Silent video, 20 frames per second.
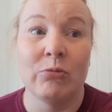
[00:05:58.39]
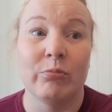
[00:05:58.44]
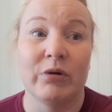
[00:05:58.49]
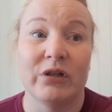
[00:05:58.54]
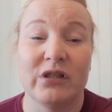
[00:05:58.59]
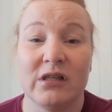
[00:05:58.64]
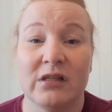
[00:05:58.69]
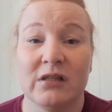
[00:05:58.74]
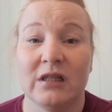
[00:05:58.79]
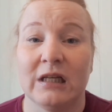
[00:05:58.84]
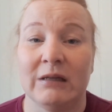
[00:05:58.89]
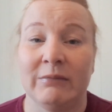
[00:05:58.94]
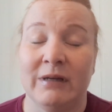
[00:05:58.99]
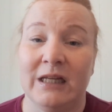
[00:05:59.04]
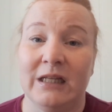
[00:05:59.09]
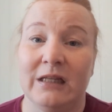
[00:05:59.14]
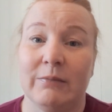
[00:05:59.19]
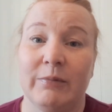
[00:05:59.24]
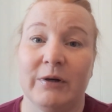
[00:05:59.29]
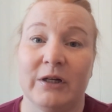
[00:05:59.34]
but since I
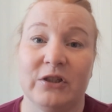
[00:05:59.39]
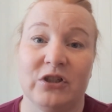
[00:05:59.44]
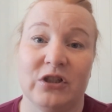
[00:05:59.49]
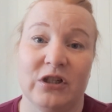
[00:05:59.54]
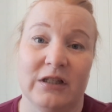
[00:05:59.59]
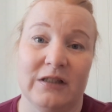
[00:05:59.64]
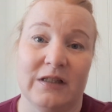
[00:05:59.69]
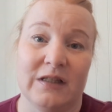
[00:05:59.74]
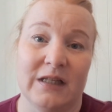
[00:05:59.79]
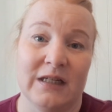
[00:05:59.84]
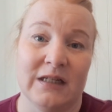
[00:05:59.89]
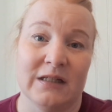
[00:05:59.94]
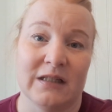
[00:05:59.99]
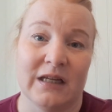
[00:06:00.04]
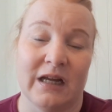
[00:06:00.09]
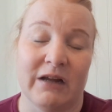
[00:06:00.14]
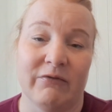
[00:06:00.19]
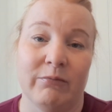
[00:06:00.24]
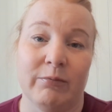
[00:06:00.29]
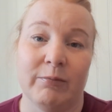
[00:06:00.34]
made the budget,
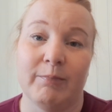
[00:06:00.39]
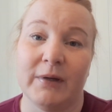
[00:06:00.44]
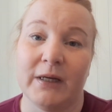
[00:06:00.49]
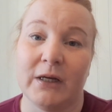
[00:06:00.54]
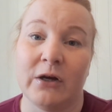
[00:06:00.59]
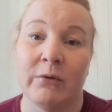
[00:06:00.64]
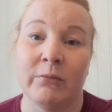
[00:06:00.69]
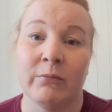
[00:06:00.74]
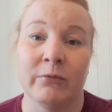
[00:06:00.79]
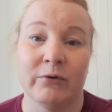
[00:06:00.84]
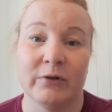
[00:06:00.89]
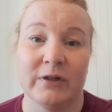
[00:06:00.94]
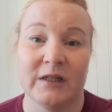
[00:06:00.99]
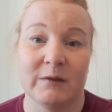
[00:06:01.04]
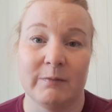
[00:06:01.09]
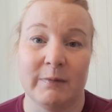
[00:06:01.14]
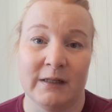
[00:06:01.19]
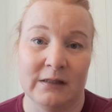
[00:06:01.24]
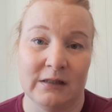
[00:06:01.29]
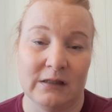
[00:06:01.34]
things have become more
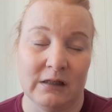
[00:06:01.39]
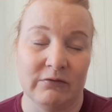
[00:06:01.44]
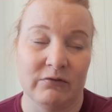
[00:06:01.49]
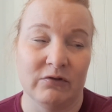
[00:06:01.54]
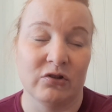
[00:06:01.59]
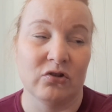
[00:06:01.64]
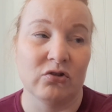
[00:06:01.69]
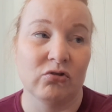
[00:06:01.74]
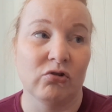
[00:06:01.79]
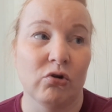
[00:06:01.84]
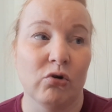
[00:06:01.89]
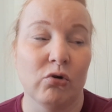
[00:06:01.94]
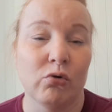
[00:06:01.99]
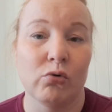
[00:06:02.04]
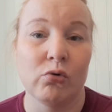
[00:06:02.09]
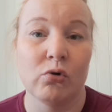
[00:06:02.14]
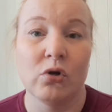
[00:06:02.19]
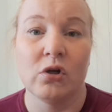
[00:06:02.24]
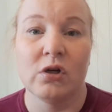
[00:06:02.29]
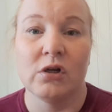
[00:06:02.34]
expensive.
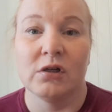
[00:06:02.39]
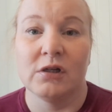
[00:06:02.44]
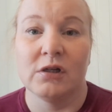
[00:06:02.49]
So